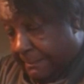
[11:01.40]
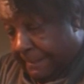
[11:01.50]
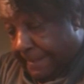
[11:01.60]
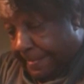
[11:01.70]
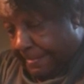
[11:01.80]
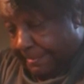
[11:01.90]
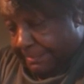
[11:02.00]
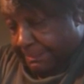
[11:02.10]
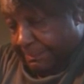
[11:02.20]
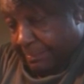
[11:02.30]
So
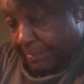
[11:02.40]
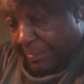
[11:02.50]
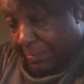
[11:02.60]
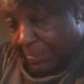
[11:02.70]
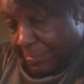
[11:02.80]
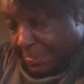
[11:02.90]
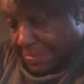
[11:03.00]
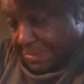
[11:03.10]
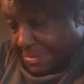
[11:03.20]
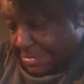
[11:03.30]
now we can both smell it.